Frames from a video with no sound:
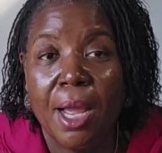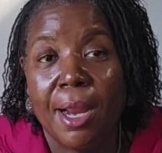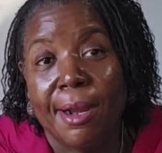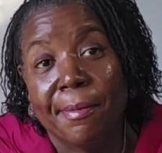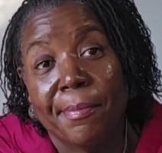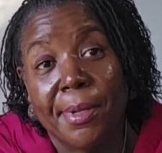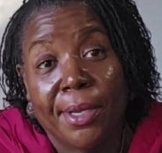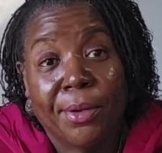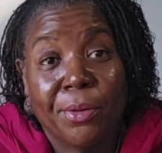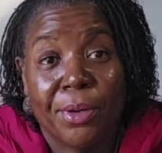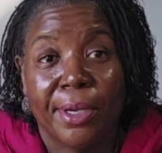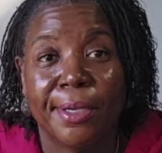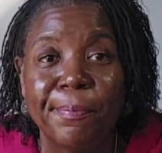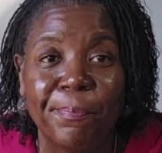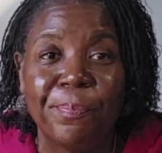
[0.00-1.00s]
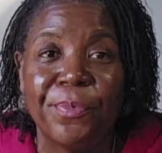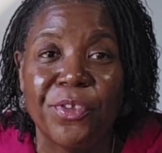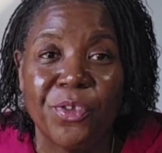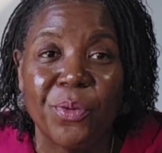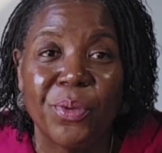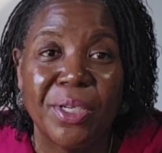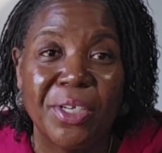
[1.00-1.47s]
And I'm like, okay,
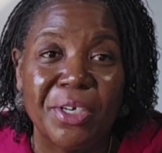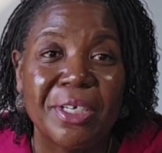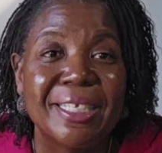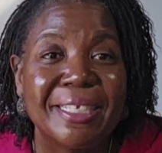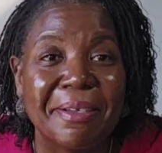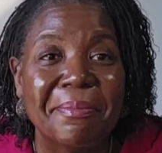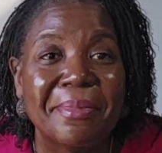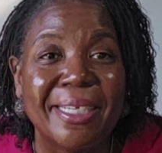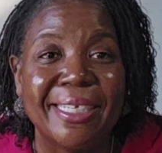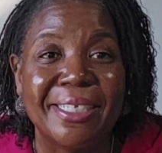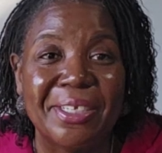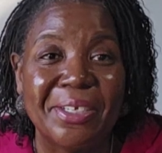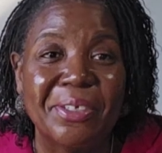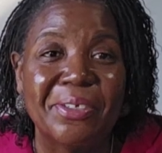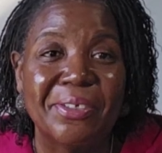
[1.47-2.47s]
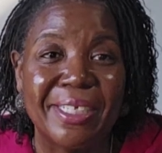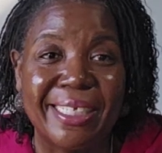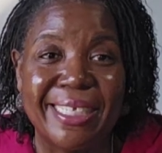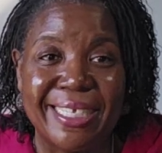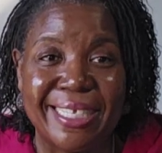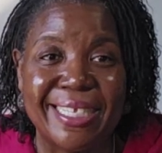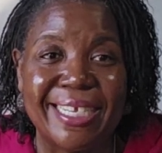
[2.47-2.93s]
so we learned something new
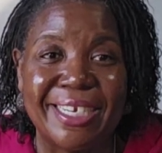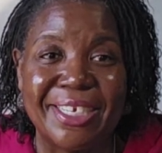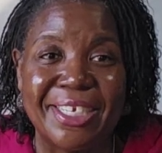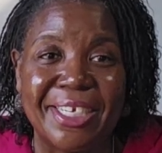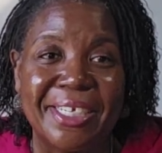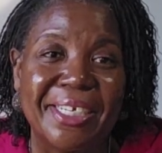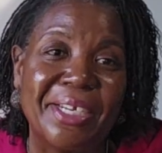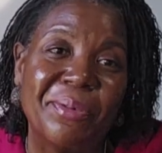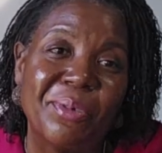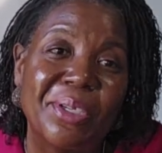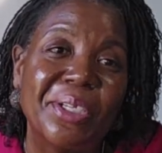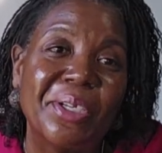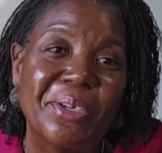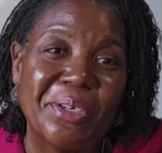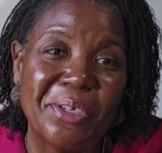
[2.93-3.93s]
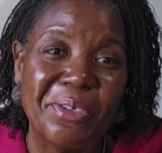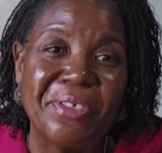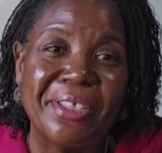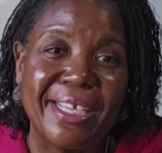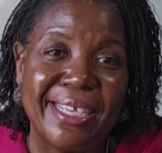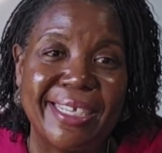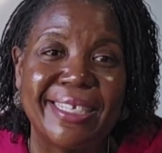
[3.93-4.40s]
in this session, and we'll learn new
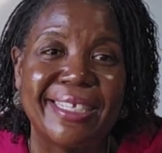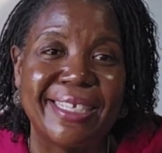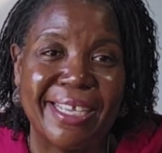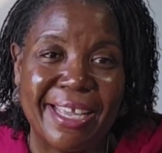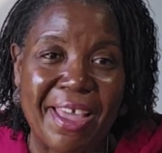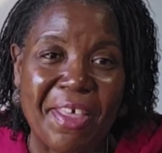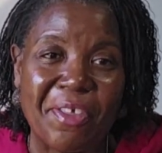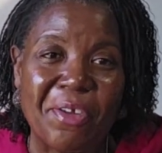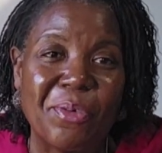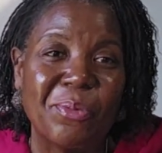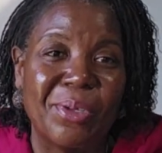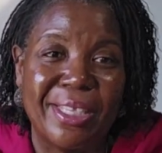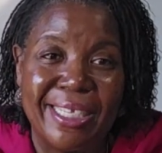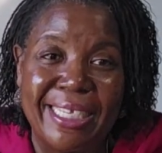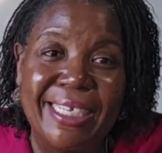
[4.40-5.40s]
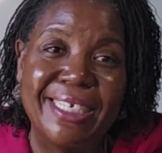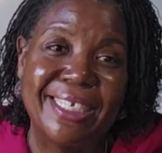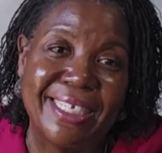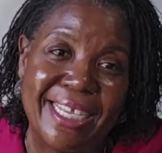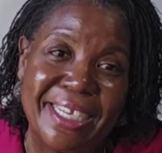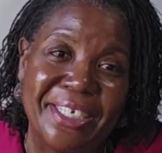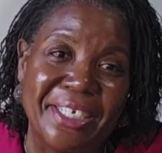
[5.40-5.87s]
things together with
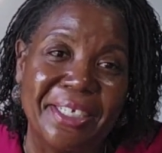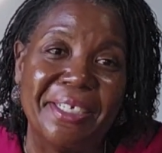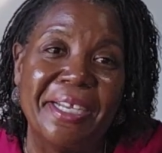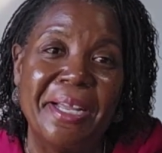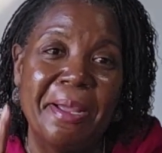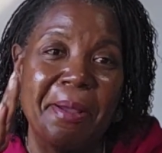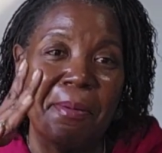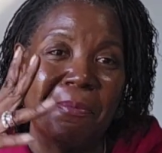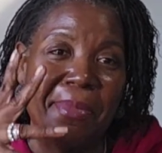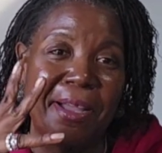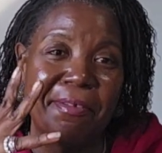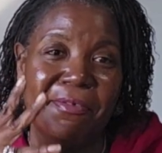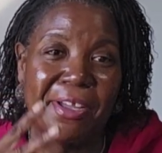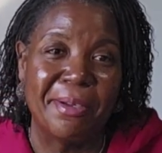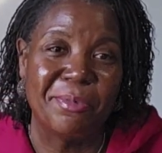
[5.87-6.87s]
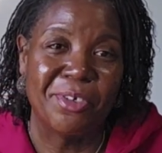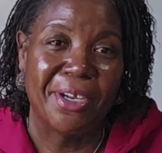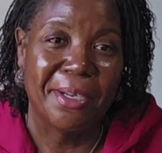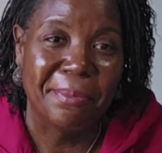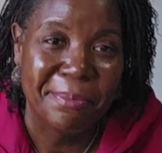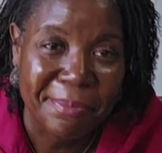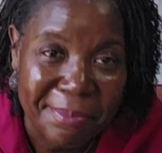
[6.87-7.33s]
each session. Bye, Vibe
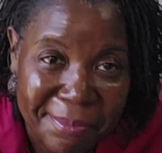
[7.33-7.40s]
Tribe.